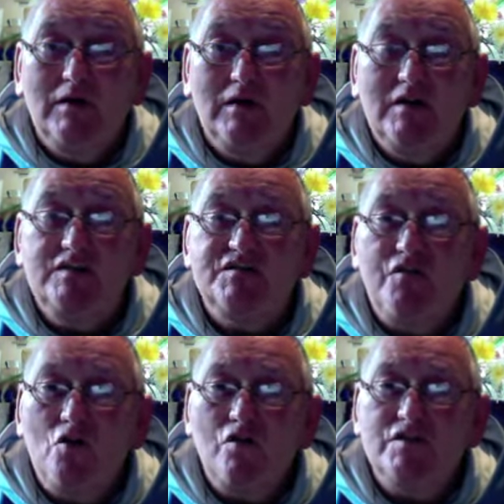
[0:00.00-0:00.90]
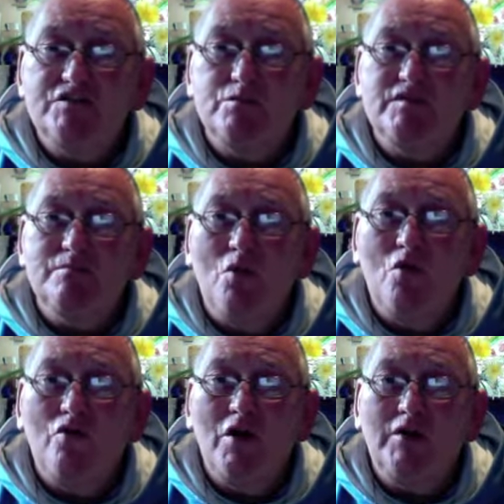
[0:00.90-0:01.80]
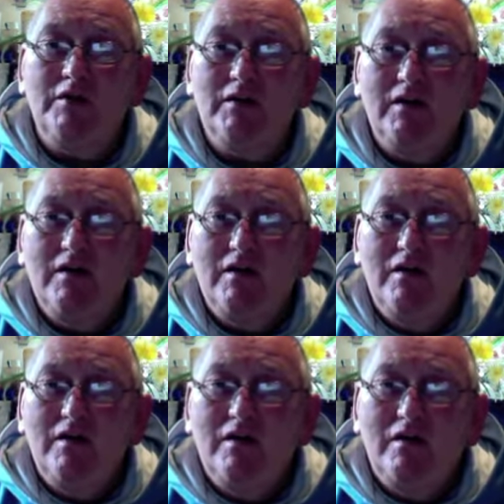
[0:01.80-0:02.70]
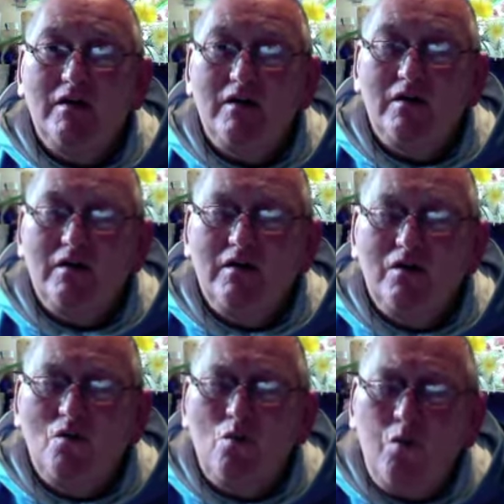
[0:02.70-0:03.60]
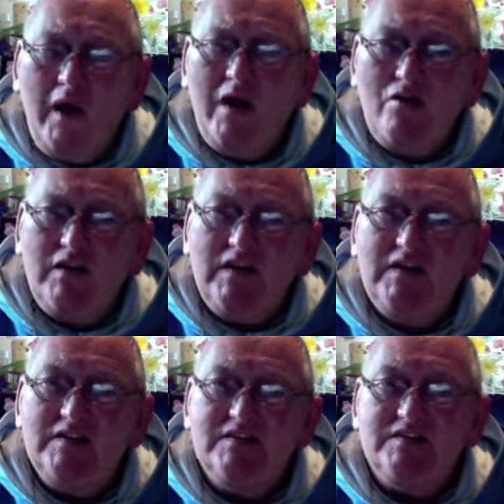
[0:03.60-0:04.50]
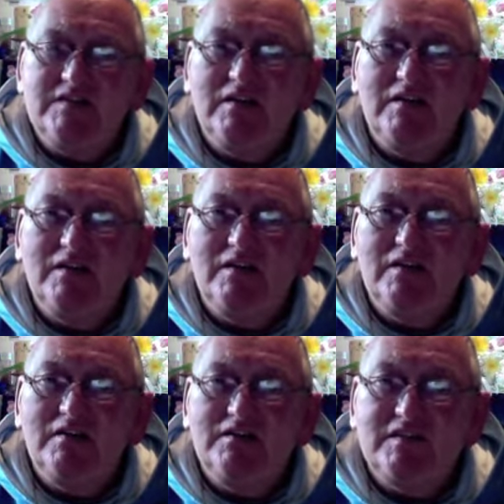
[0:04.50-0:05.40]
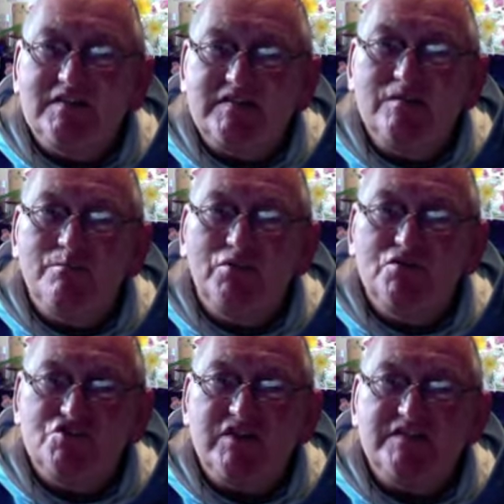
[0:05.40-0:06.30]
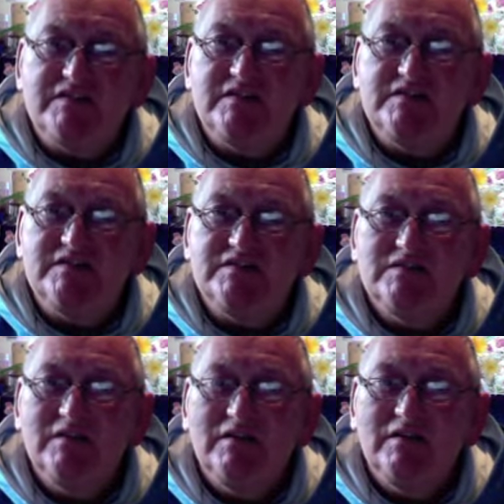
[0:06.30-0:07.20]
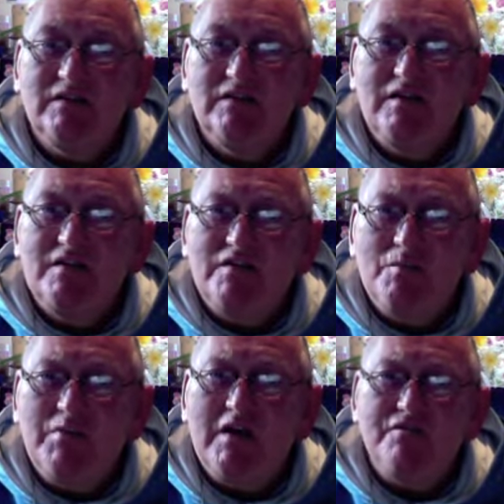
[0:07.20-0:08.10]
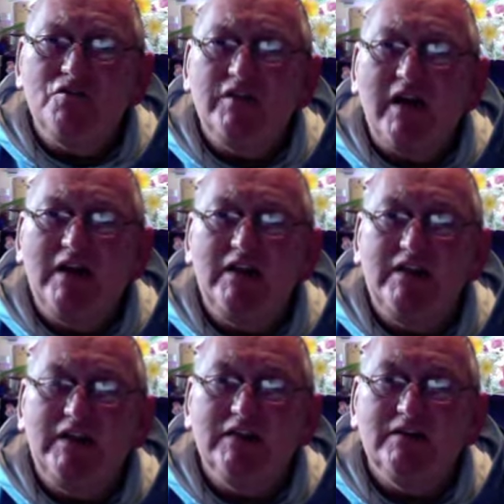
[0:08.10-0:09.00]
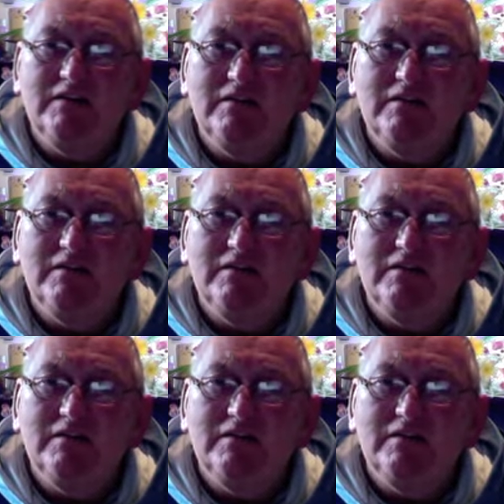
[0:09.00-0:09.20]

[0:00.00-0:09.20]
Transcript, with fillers: his focus was more on where is the simple Jesus, the barefoot Galilean?